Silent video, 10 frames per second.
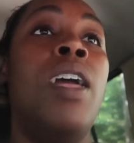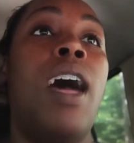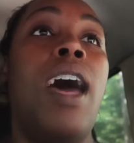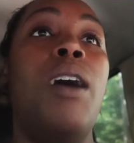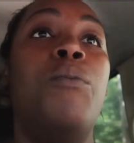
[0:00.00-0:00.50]

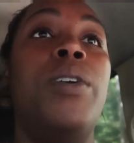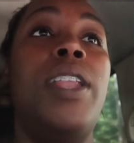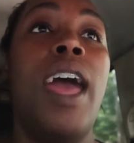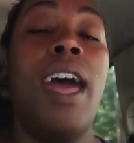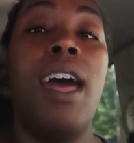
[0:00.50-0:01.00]
I
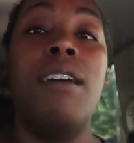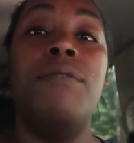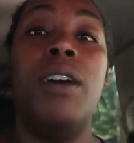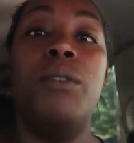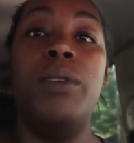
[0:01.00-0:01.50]
would
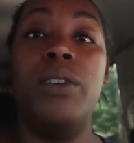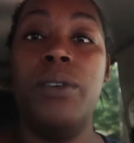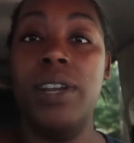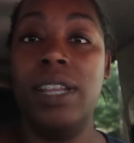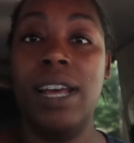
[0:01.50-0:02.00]
have
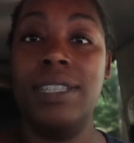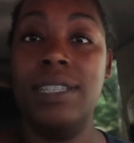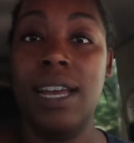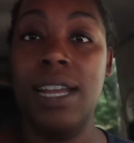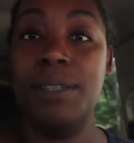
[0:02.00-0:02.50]
recorded last
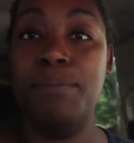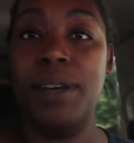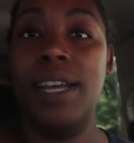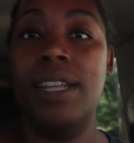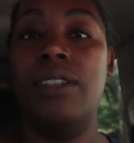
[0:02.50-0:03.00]
night,
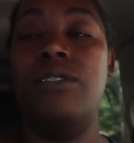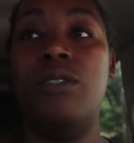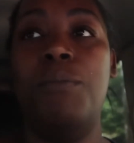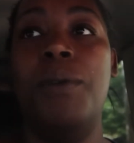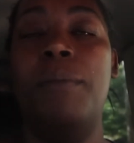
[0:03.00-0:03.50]
but there's
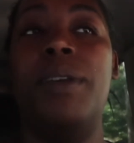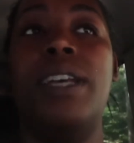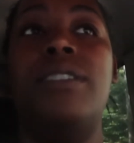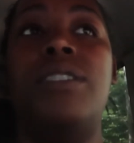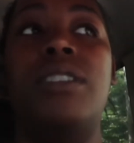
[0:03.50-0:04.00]
no point
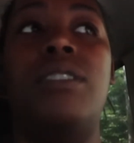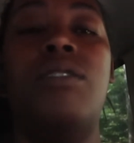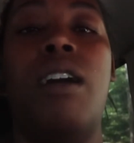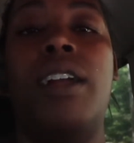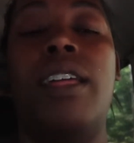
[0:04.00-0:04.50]
because it's just
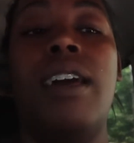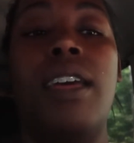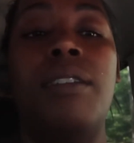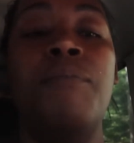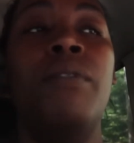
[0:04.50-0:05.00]
dark. Like
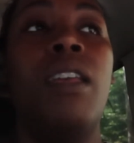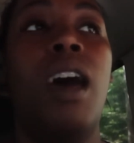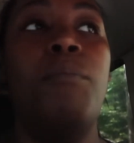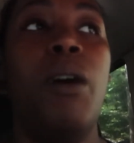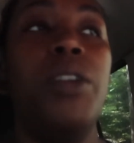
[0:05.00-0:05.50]
I,
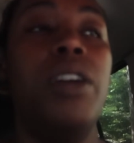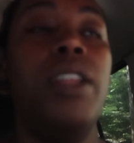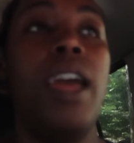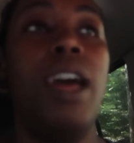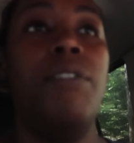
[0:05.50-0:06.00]
I'm already
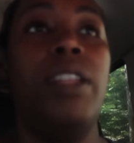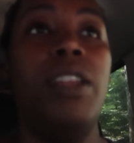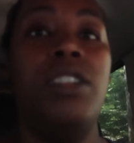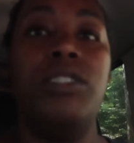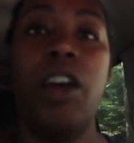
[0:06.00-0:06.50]
gonna have a
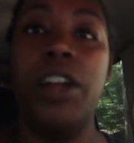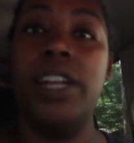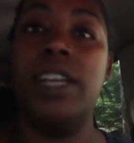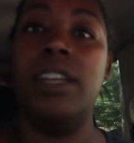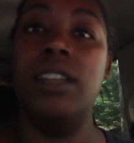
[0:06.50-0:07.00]
lot of
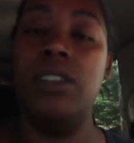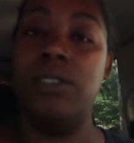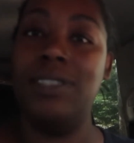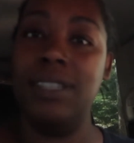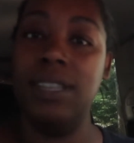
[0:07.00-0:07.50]
dark, you
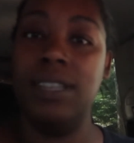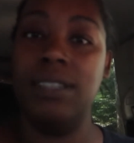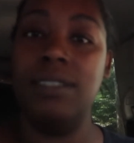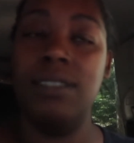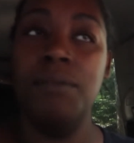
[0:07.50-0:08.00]
know,
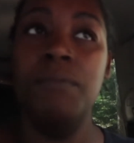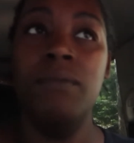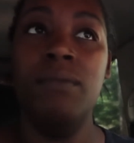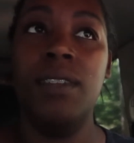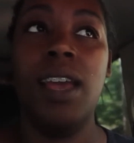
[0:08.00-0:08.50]
scenes.
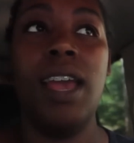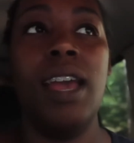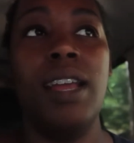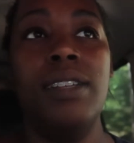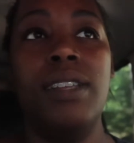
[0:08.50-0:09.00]

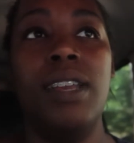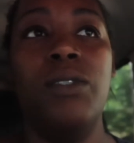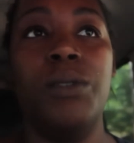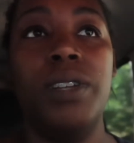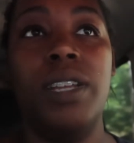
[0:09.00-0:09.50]
And in
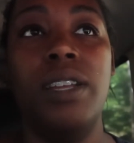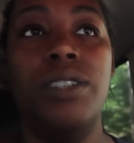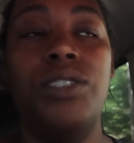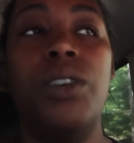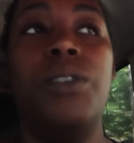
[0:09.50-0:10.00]
order to
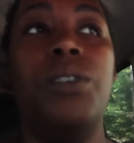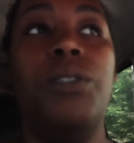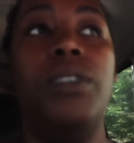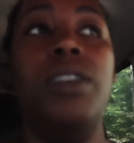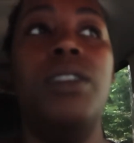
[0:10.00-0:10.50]

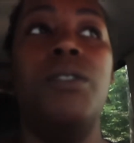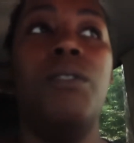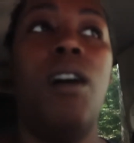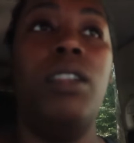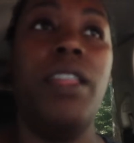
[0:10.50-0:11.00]
show, you know,
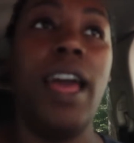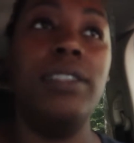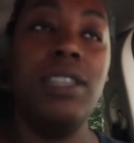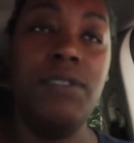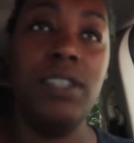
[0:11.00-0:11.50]
all the
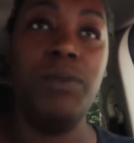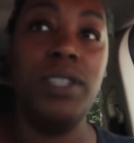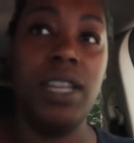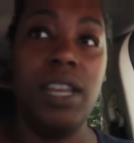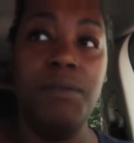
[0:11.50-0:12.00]
activities we
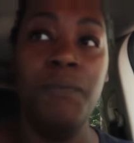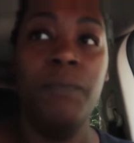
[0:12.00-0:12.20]
did